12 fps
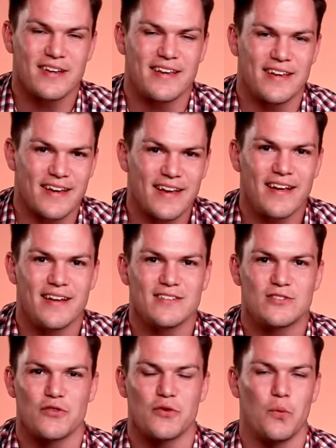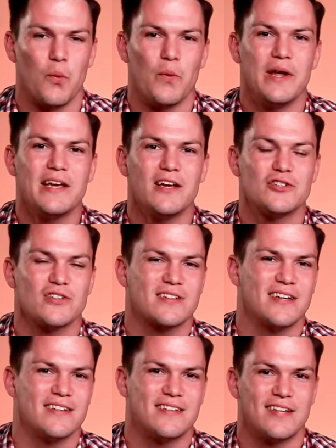again, so that we could
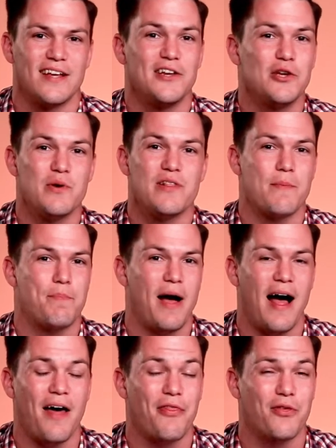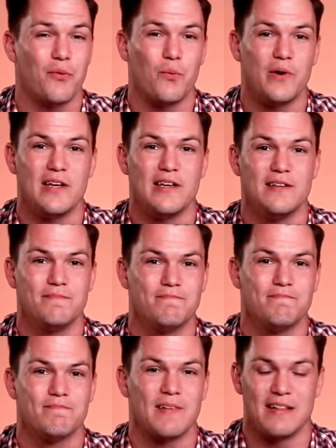just continue in the path that
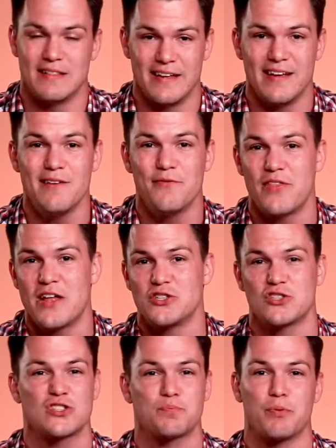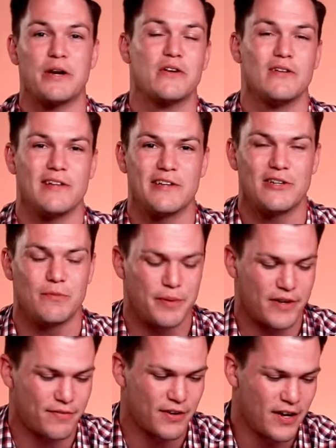we live and then just sprinkle a little
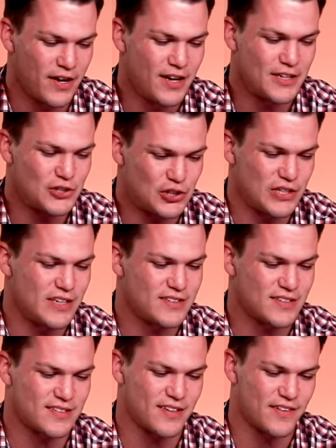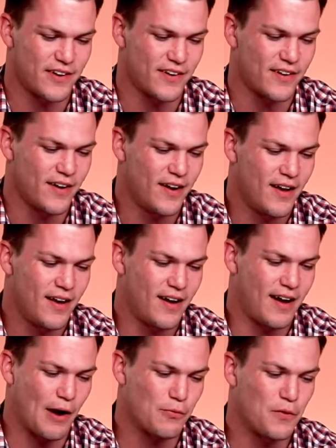bit of Jesus in there.
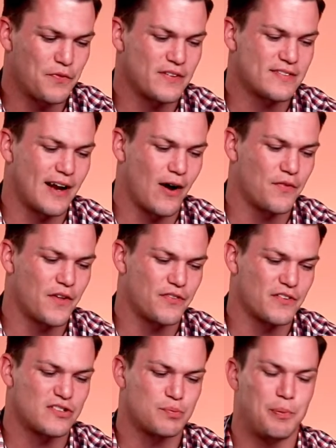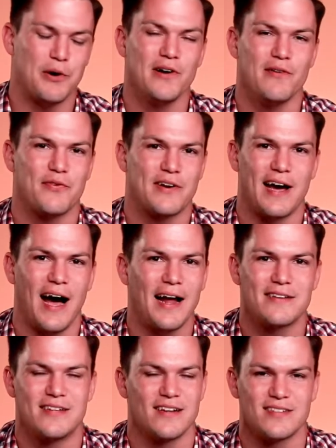I wrote this down, that the Spirit of
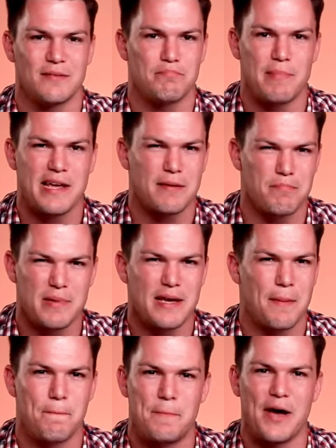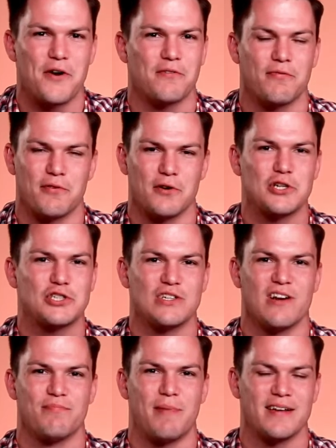God doesn't make me a better
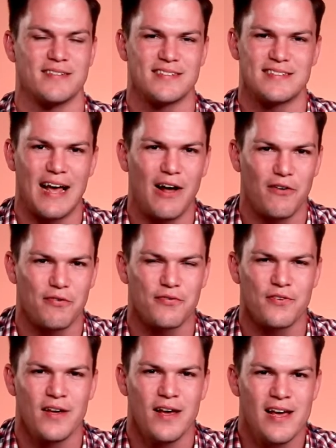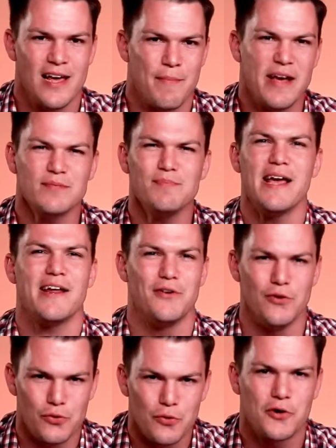version of myself. It makes me a
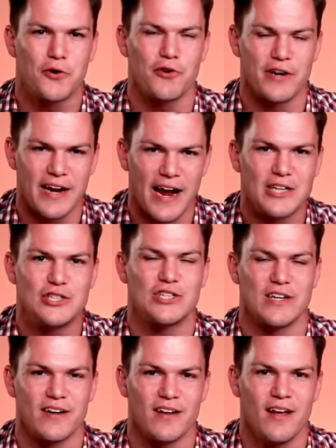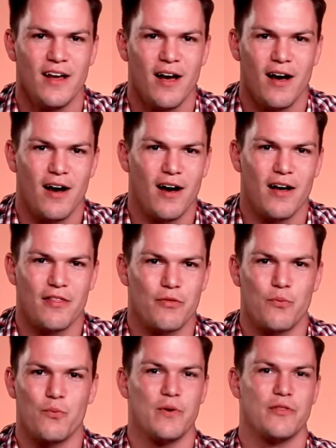new creation.
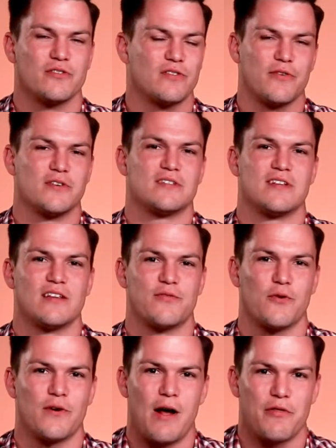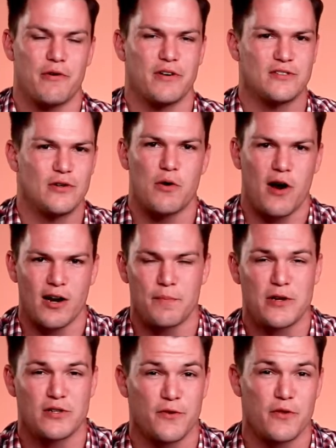There's a verse that says, "For now there is no
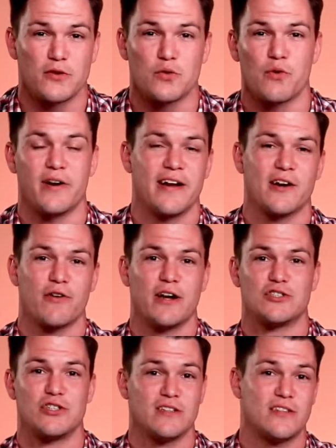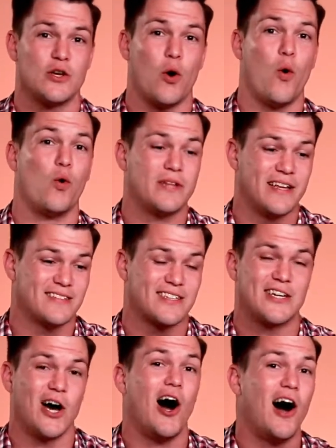condemnation for those who are in Christ Jesus. The old has
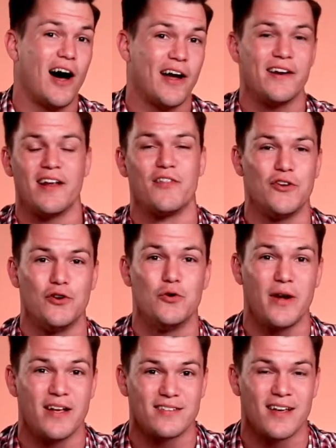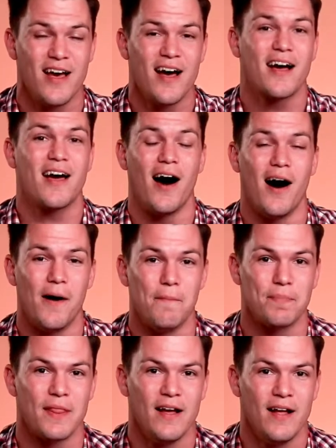gone and the new has
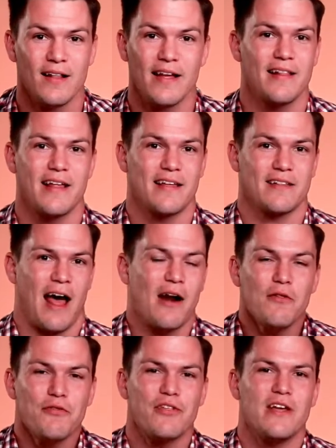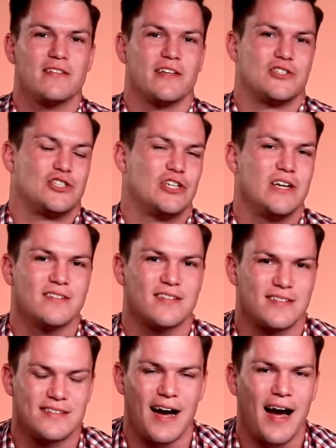come." Like I don't think that
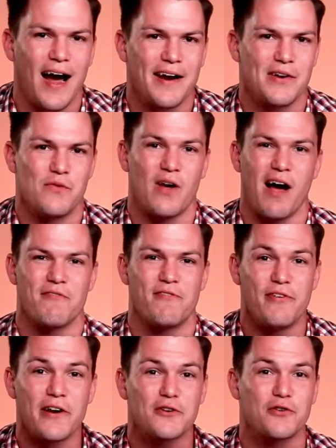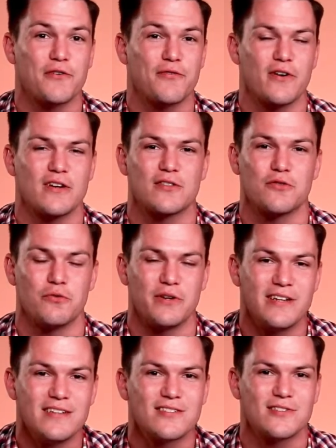Jesus died and got victory for us through
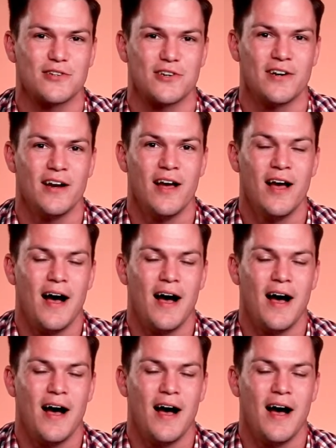Easter